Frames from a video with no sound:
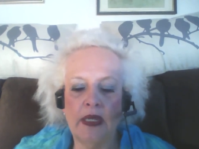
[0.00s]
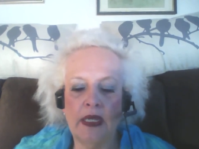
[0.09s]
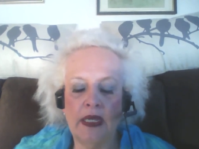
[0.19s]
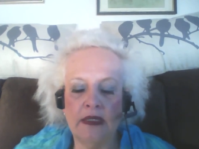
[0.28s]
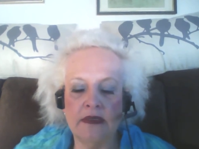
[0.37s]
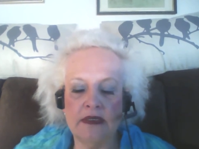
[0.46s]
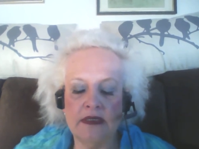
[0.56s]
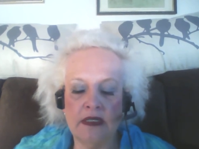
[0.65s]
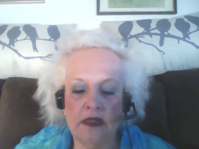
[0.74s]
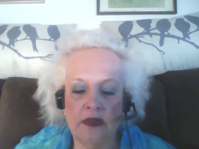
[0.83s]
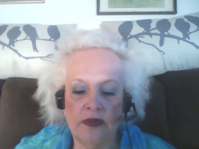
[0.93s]
and
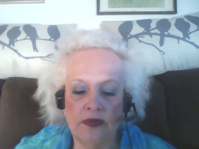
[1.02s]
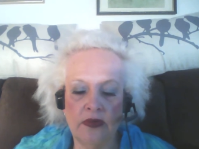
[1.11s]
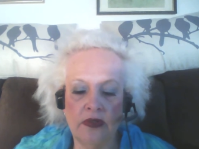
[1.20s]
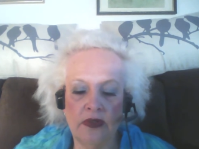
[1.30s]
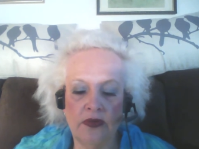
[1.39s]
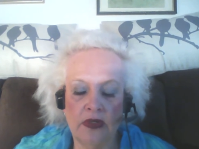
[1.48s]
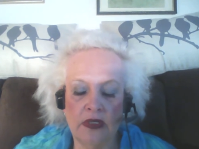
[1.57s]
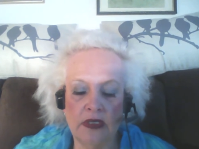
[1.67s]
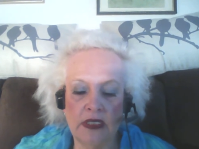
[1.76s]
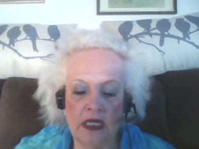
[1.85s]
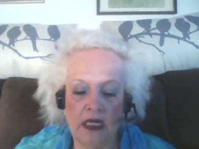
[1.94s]
so,
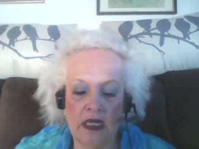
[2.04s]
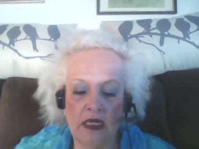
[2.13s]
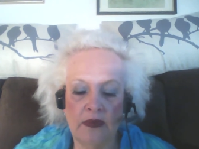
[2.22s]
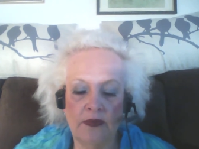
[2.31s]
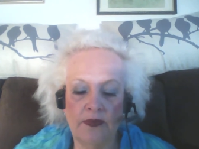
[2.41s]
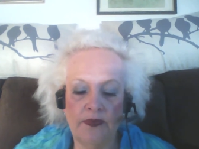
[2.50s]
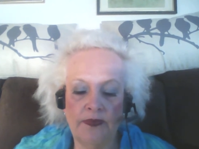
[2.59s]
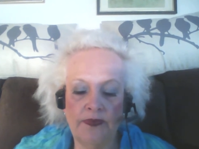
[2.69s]
Lord, um,